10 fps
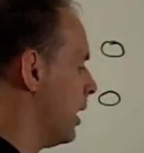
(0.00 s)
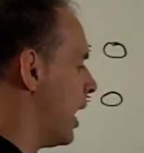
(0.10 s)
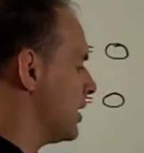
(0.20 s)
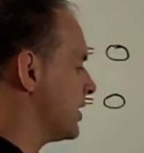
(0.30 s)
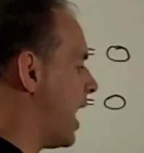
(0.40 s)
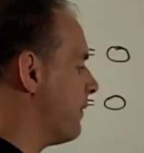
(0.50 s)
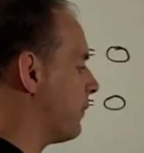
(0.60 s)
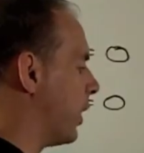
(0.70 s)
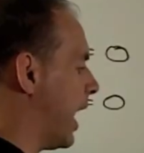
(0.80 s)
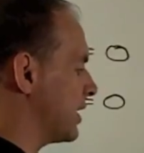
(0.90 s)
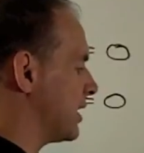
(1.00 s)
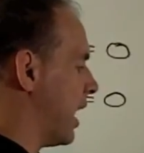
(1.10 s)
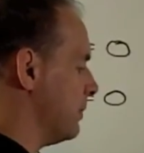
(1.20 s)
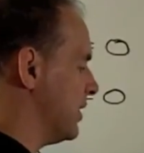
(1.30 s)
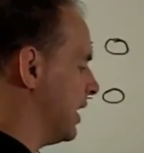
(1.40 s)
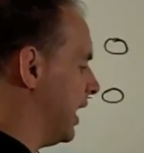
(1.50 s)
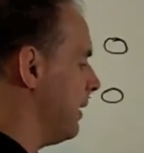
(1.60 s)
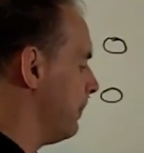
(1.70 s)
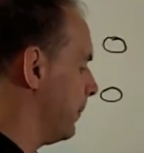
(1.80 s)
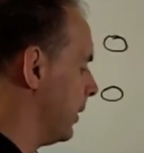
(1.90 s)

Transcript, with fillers: I solve for x times z,